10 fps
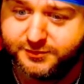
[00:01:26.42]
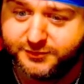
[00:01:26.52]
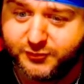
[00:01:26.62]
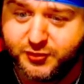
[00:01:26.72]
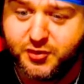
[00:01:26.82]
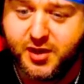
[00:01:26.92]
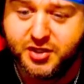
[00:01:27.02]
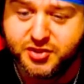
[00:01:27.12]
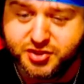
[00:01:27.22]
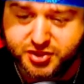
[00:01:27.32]
When you
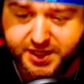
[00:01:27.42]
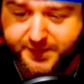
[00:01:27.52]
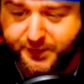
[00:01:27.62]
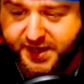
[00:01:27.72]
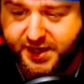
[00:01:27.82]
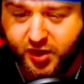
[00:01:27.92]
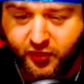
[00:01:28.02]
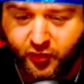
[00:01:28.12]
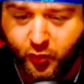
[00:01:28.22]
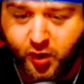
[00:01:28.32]
actually try to paint on
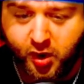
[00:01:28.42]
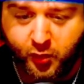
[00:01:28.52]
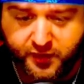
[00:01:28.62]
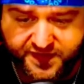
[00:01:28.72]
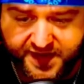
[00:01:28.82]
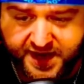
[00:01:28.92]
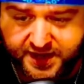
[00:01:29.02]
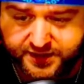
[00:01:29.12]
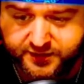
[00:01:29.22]
the wall with that